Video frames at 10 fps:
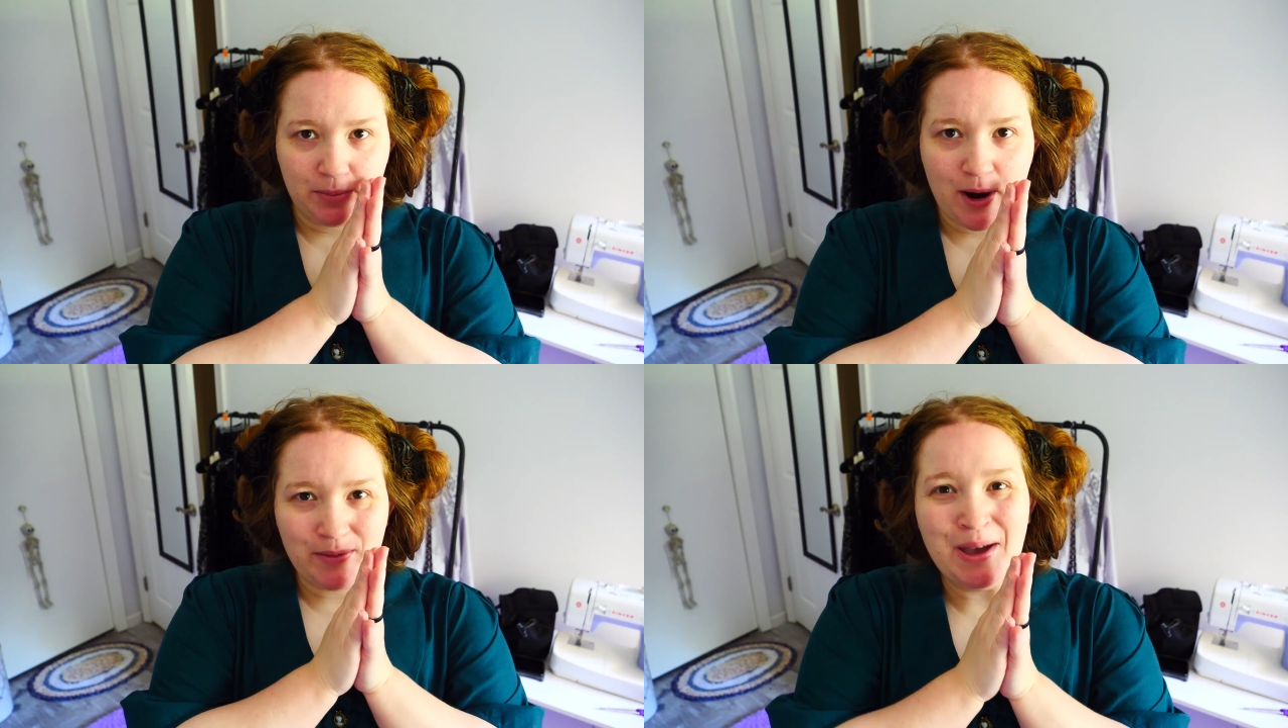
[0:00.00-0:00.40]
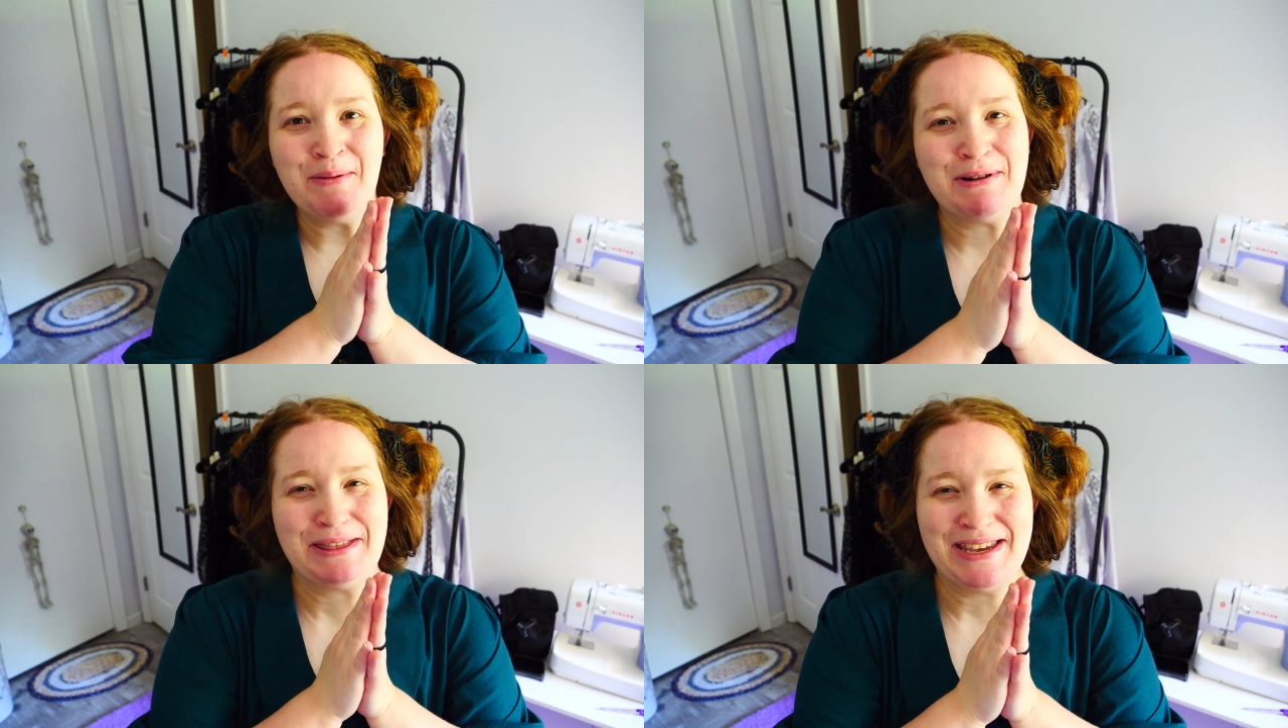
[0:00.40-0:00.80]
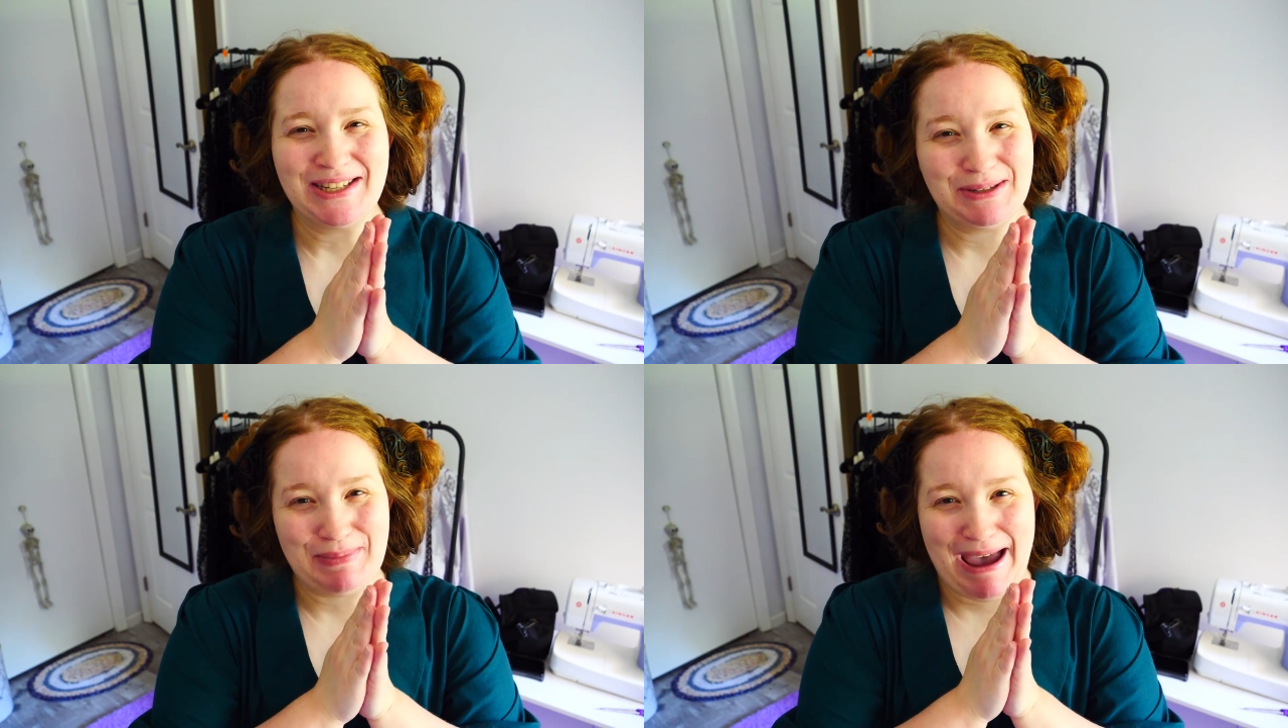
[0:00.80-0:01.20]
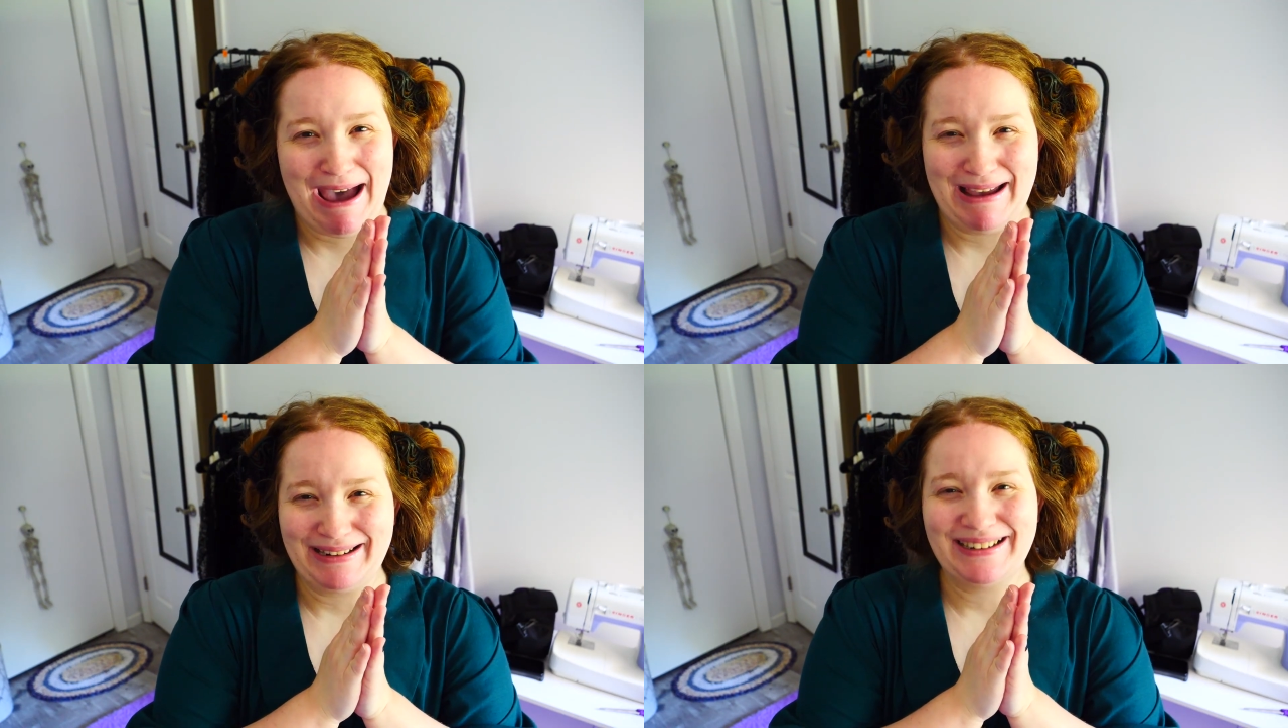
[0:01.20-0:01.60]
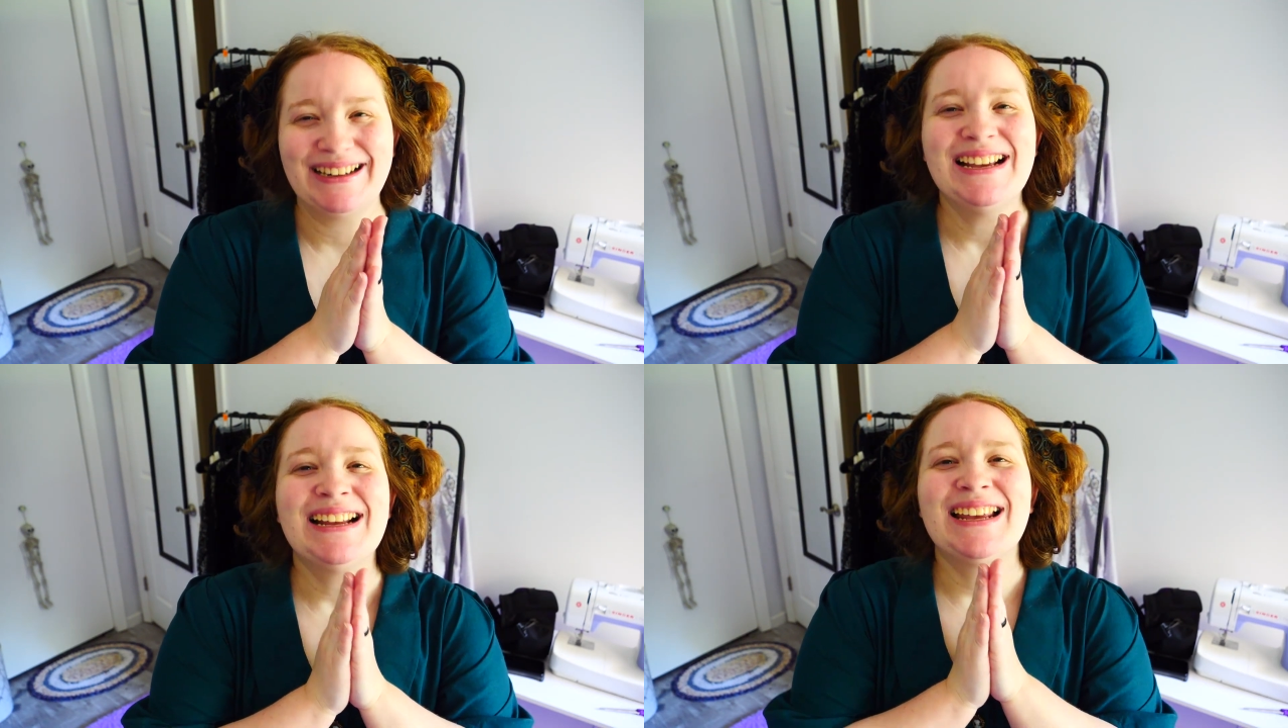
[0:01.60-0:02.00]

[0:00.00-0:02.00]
problem with this pattern